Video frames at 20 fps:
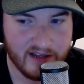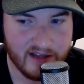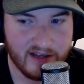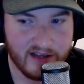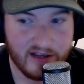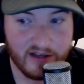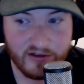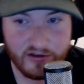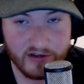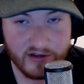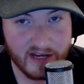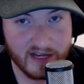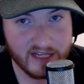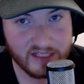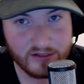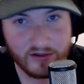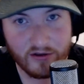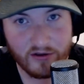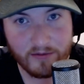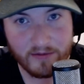you guys
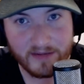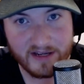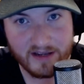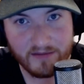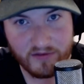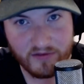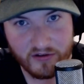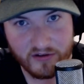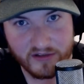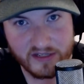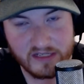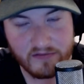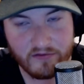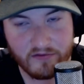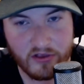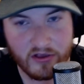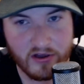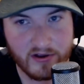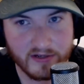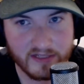saw me uploading some
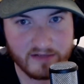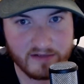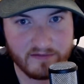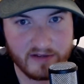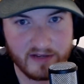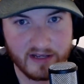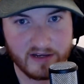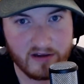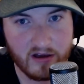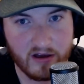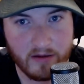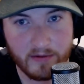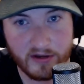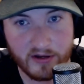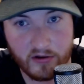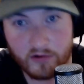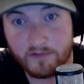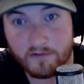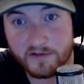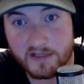vlogs in Vietnam, and
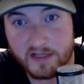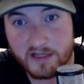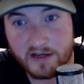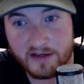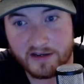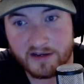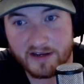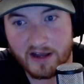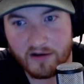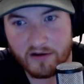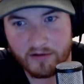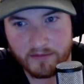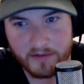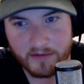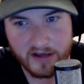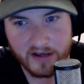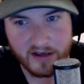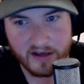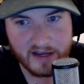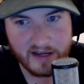all of a sudden now I'm
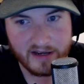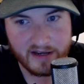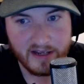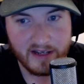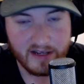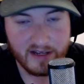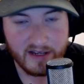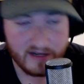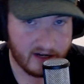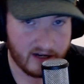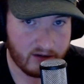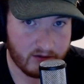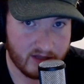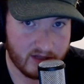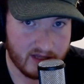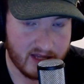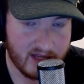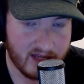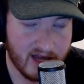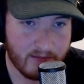not. Not only
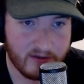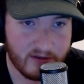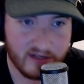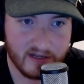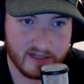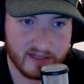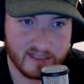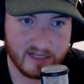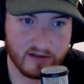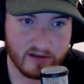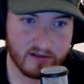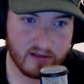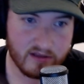that, but you can tell that the